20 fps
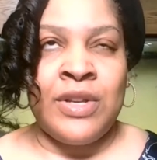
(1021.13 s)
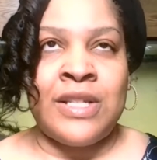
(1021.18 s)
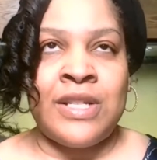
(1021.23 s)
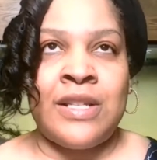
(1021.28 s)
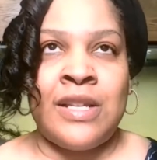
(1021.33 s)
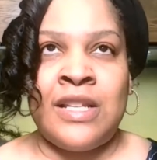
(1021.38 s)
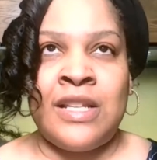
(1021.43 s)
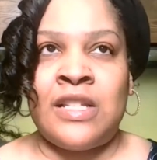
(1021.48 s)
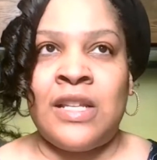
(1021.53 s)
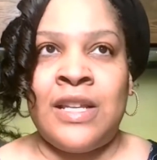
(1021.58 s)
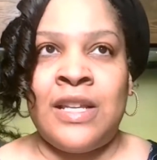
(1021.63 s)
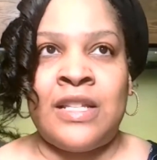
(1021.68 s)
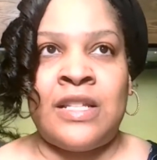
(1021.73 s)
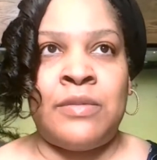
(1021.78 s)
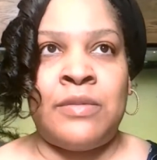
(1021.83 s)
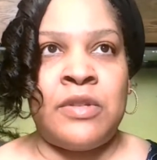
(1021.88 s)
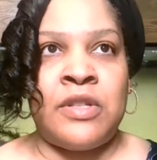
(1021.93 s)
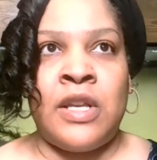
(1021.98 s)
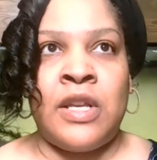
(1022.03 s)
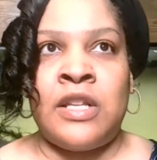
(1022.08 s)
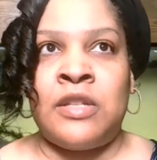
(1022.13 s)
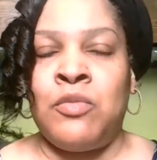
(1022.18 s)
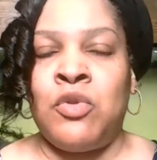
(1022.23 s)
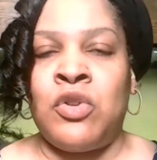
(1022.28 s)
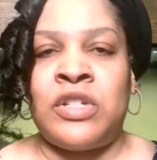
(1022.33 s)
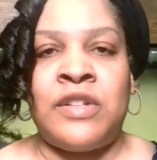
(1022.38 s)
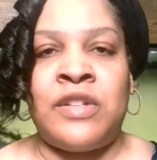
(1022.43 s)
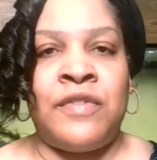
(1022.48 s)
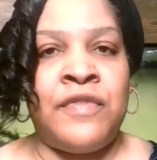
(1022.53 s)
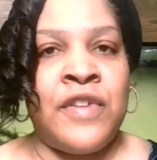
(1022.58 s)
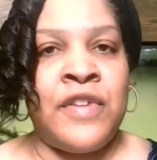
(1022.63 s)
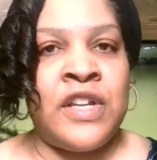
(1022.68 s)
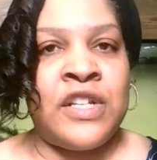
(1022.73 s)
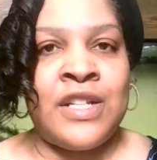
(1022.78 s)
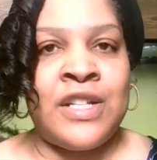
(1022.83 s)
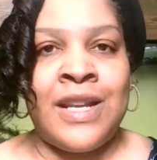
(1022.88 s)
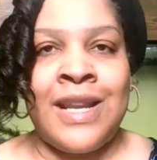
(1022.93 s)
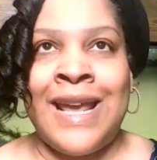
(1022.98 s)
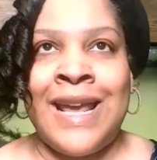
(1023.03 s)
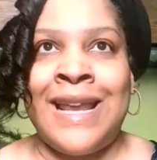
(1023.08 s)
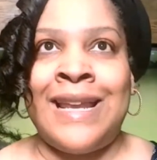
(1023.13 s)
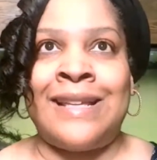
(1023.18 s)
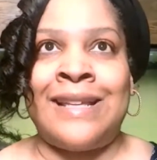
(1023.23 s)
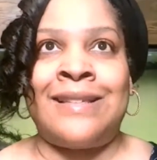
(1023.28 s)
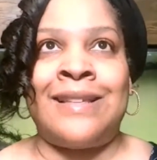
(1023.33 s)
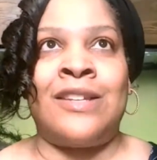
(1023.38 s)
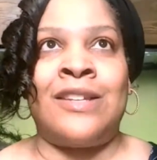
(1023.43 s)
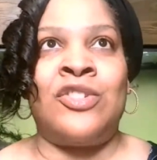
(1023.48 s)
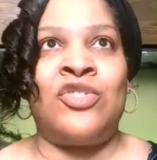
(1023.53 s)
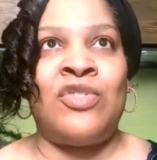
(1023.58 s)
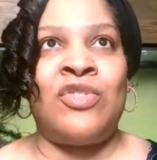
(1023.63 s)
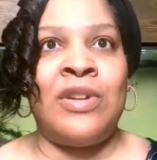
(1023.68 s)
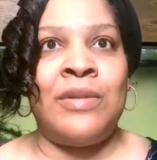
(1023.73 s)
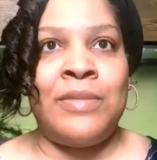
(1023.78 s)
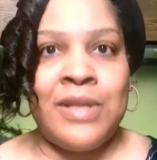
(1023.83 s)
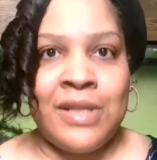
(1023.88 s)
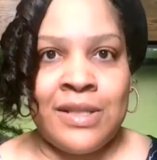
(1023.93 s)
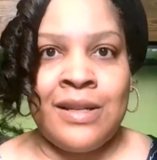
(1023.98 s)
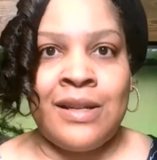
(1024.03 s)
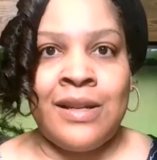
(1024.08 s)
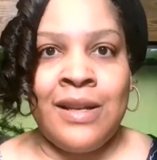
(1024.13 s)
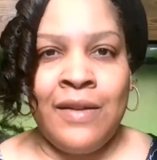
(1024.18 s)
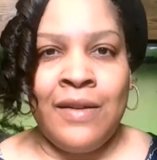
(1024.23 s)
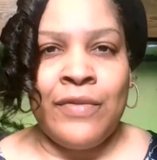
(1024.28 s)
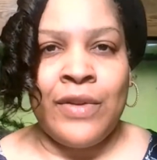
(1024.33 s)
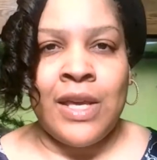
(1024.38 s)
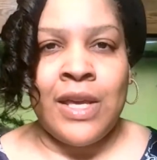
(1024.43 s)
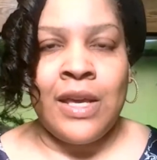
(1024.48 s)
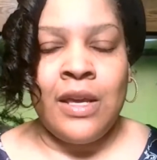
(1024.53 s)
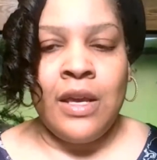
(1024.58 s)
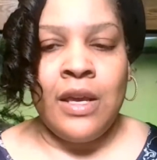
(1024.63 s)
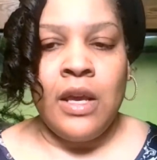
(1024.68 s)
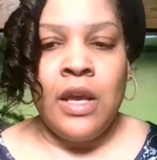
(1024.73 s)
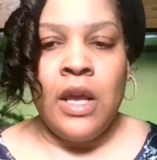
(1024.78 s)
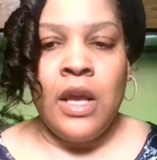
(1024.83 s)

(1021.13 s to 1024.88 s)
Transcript: it's more sufficient, and it's extremely significant.